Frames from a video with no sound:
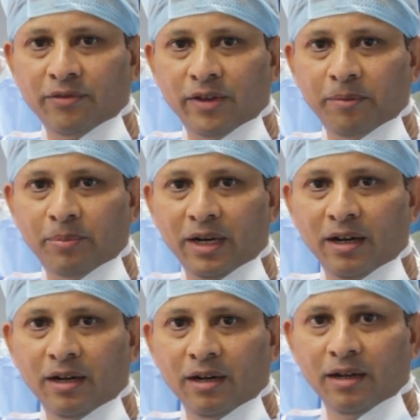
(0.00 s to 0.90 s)
of
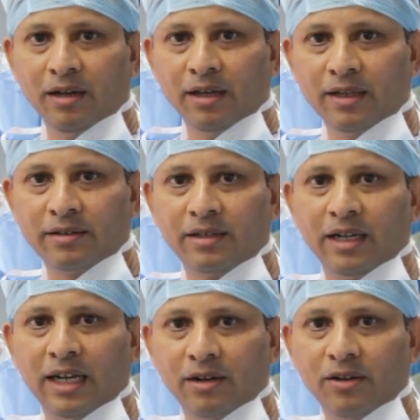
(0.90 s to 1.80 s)
April is
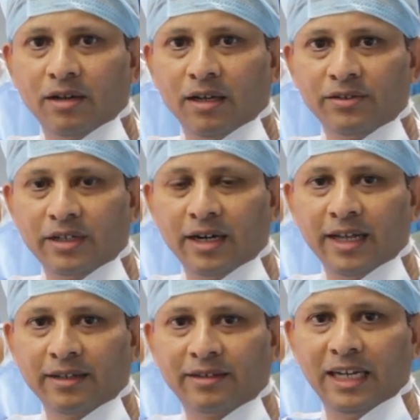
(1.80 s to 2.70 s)

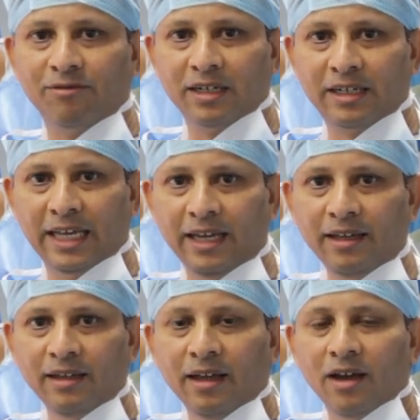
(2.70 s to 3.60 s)
considered as the liver day.
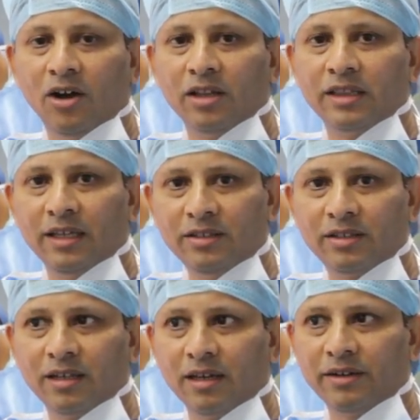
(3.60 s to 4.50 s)
On this
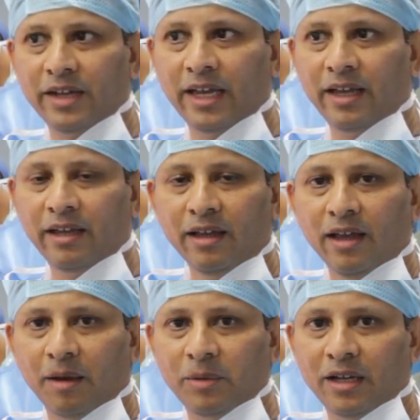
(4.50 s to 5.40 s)
day,
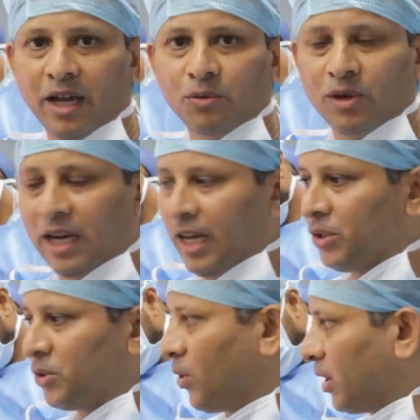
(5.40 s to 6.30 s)
I would
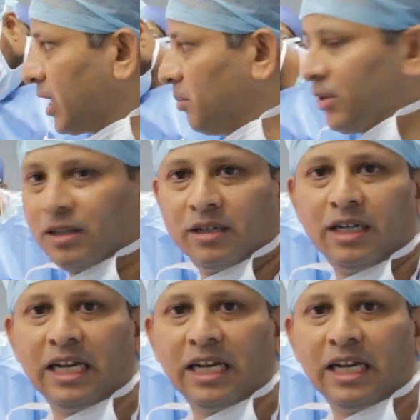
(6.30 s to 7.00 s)
like to talk about